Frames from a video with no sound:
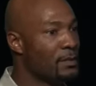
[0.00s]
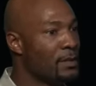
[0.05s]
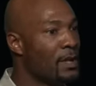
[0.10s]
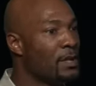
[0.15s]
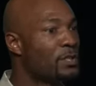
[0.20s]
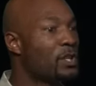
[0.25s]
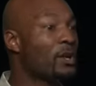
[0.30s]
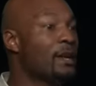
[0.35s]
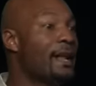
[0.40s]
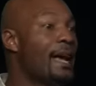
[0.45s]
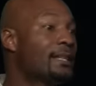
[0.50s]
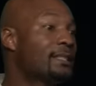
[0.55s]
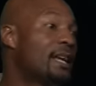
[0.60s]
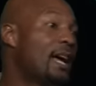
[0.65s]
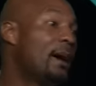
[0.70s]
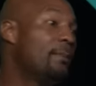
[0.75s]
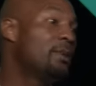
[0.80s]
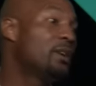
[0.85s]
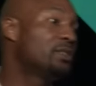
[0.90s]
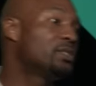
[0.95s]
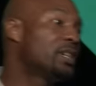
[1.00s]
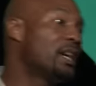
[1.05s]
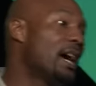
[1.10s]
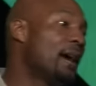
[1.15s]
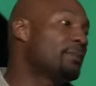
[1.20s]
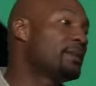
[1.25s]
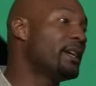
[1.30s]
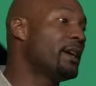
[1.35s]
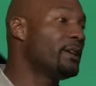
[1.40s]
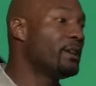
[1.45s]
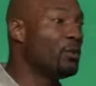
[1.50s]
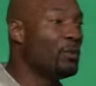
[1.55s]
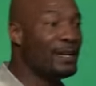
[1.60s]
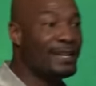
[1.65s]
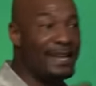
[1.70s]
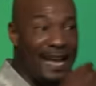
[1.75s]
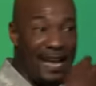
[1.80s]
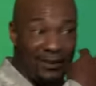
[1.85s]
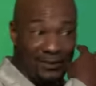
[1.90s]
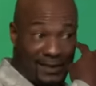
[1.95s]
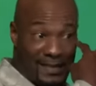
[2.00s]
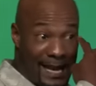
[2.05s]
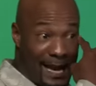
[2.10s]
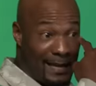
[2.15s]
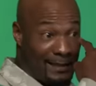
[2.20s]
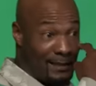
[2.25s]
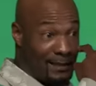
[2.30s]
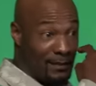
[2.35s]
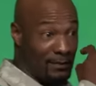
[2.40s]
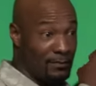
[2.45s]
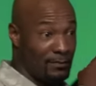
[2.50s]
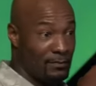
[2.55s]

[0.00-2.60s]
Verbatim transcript: So the next time your job tell you we downsizing,